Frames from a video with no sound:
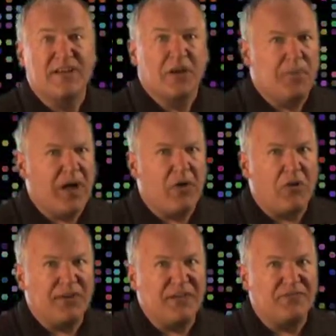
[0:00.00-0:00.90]
Compile
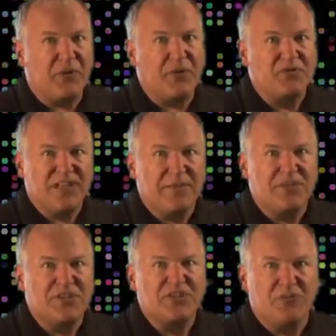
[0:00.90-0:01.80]
all needed photos,
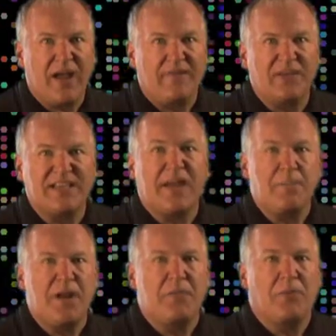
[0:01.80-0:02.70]
images, and graphics at a
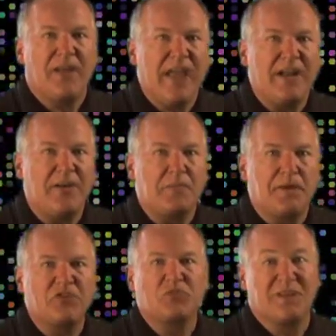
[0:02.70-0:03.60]
minimum of 800
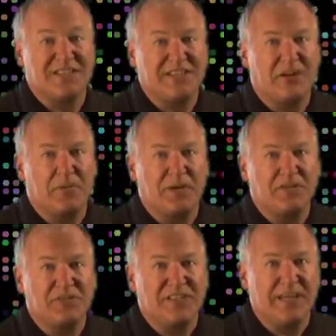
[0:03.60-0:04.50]
pixels by 600
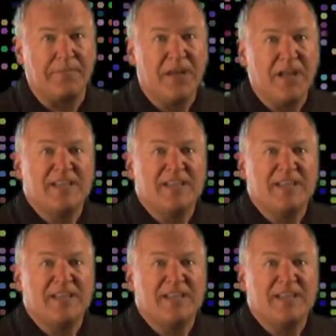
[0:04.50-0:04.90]
pixels deep,